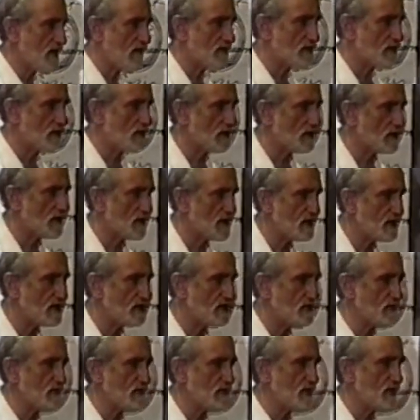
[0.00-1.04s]
have to hold
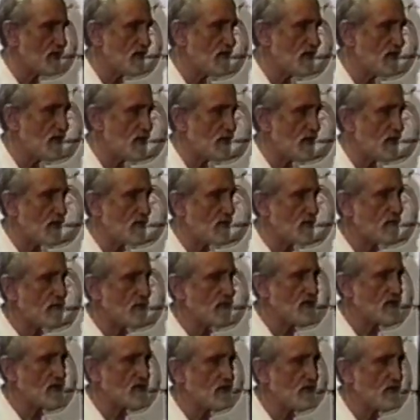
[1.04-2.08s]
on and believe in the Pope
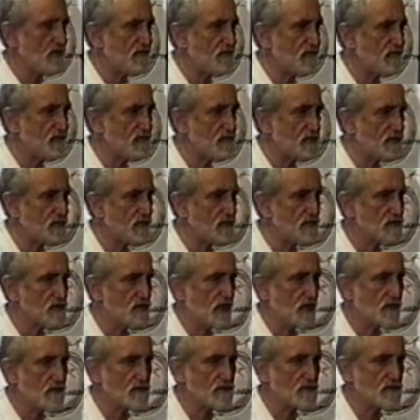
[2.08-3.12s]
and his offices and his
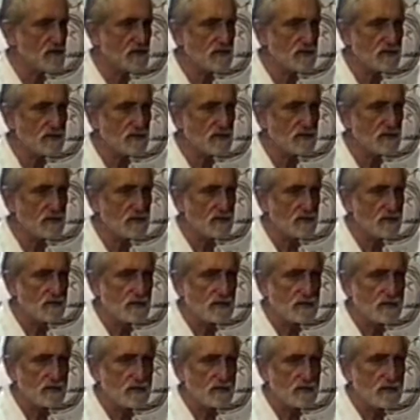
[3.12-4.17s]
councils?
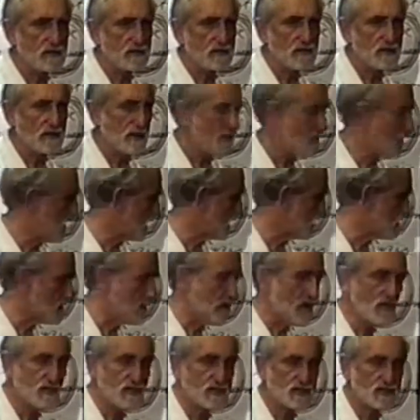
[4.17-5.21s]
They're based
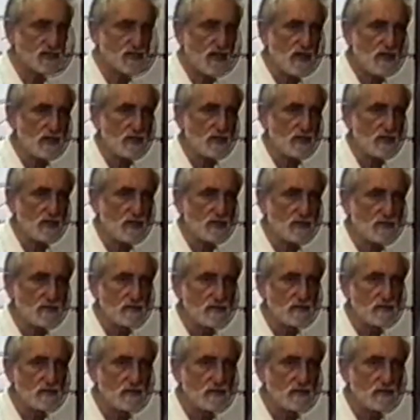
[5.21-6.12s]
upon this document.